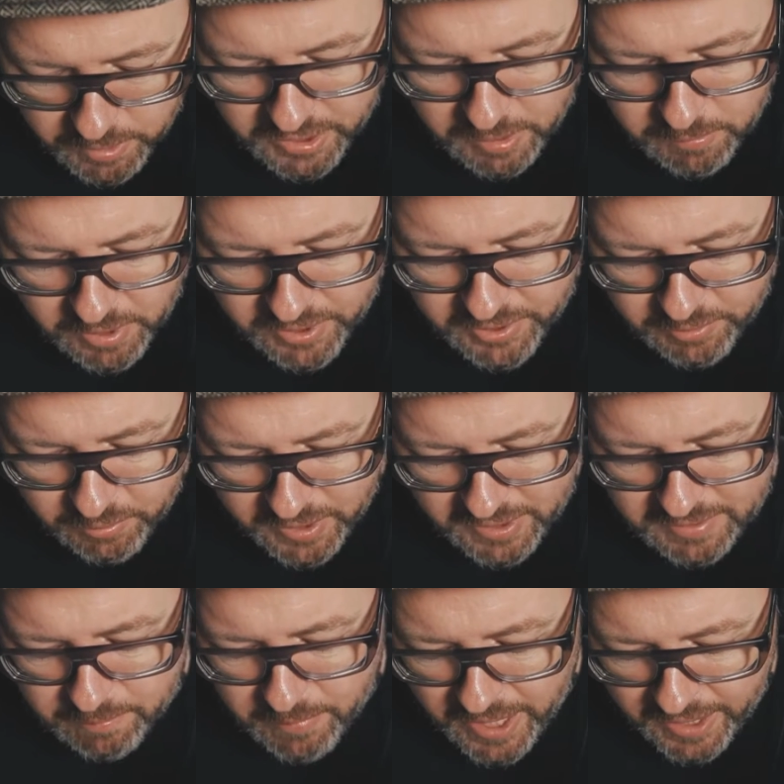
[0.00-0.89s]
But number
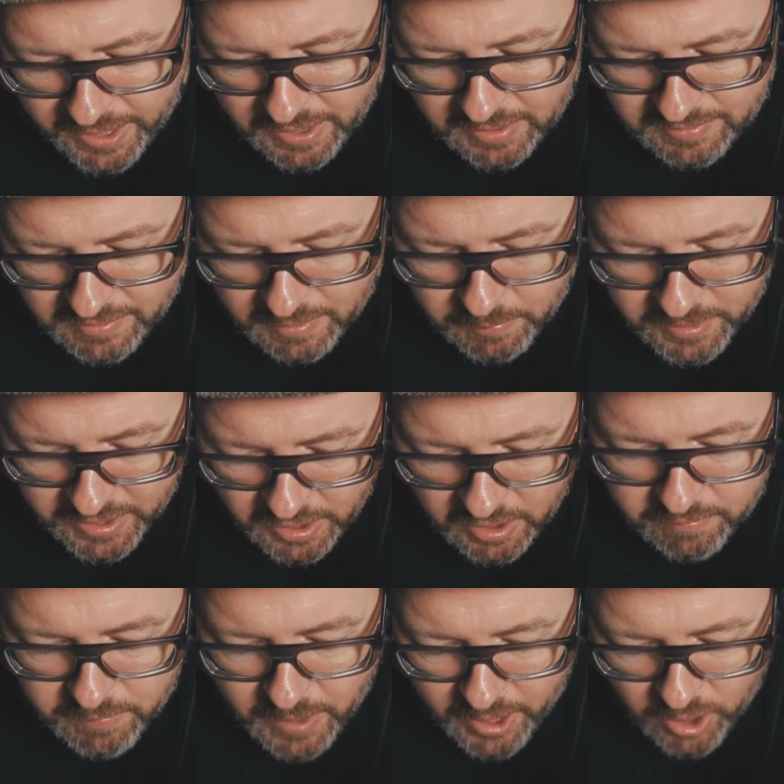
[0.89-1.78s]
3 is making
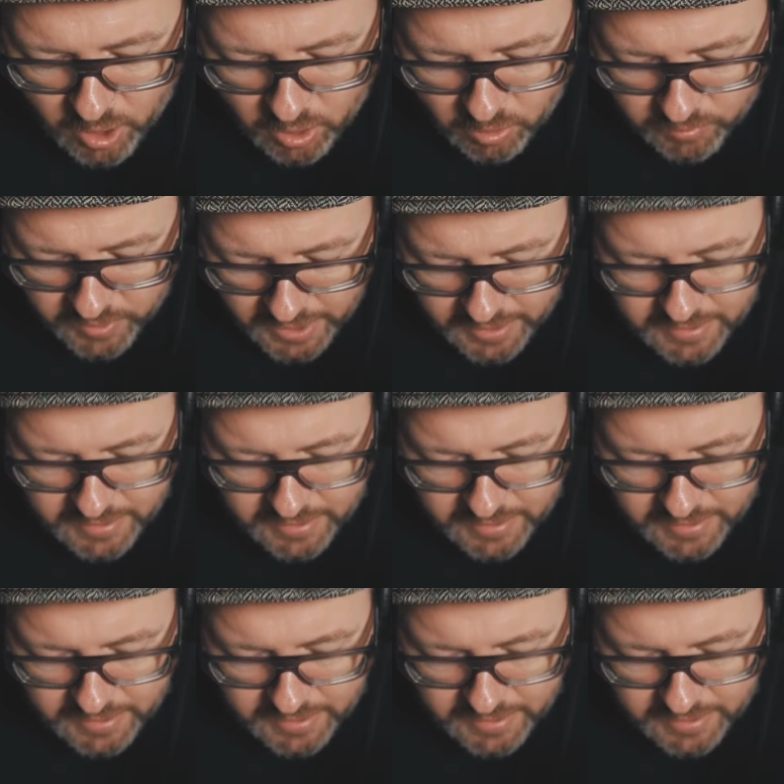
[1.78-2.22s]
something of my own.